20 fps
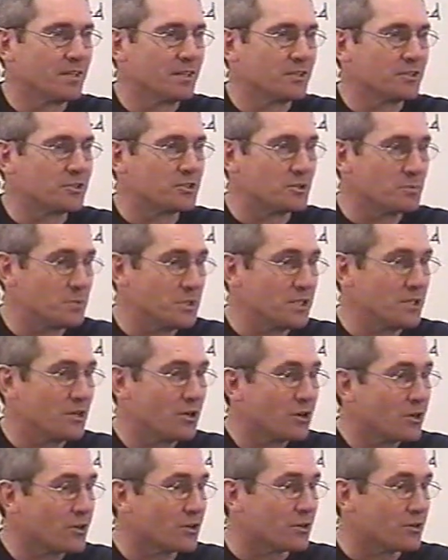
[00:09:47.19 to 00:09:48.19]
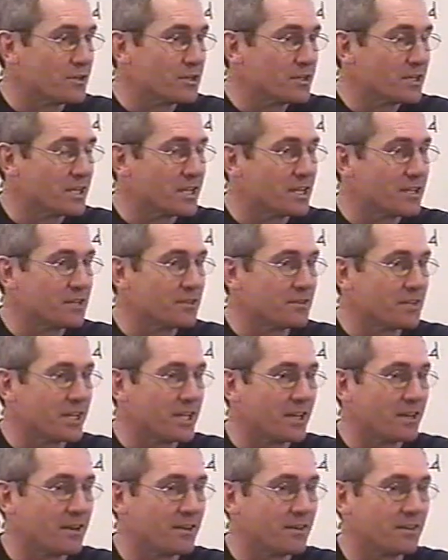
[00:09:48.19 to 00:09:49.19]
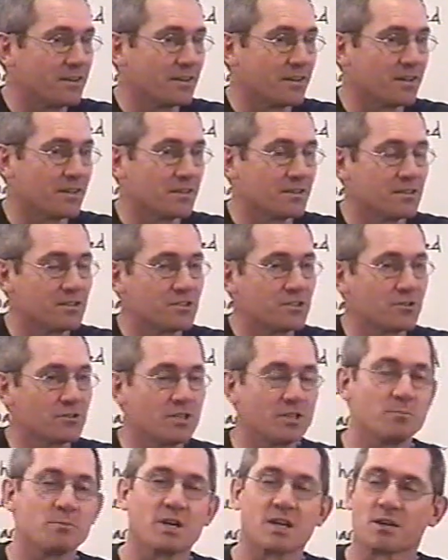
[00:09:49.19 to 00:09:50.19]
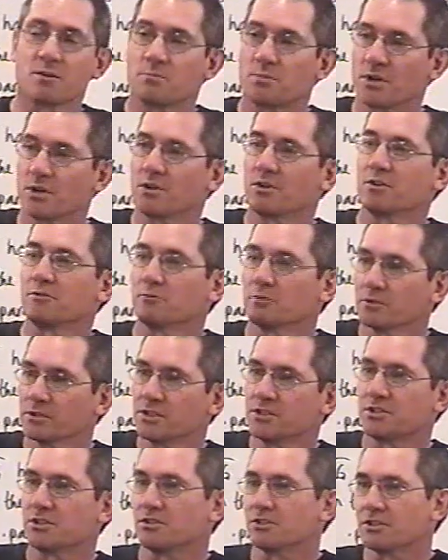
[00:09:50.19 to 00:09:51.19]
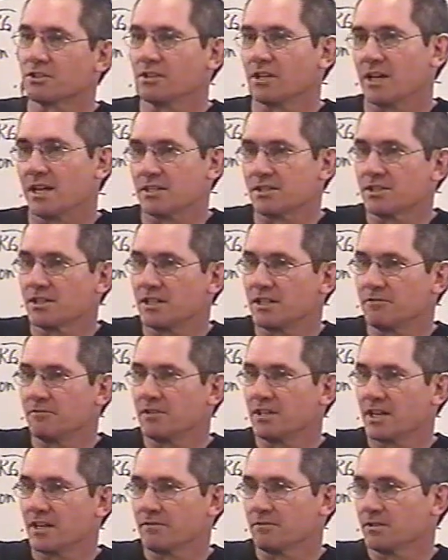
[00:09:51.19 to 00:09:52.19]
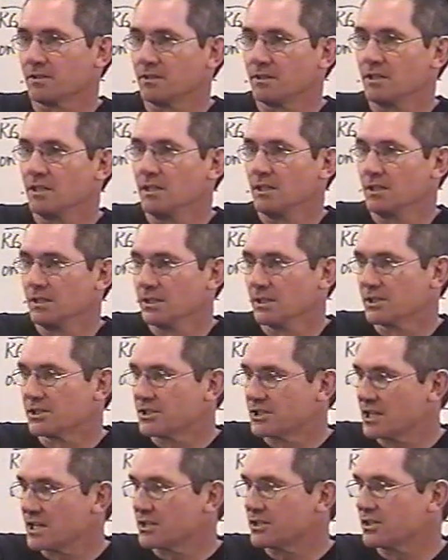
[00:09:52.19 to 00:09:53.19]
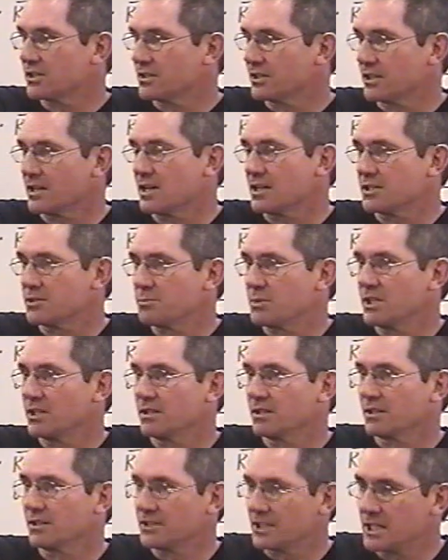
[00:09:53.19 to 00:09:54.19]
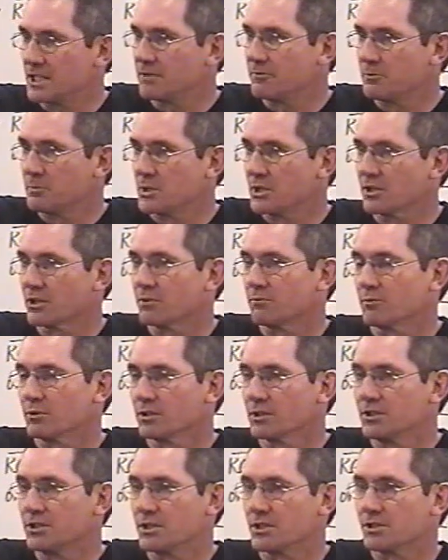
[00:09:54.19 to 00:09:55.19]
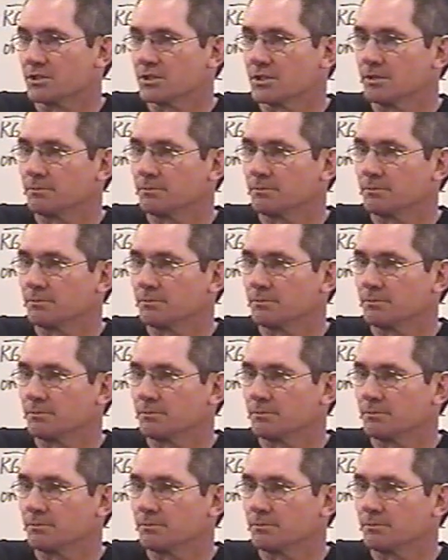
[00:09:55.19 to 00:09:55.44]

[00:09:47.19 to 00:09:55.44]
to be heard and, and uh, so in my comparative religions class, I even have a, a section that I spend on Native American religions.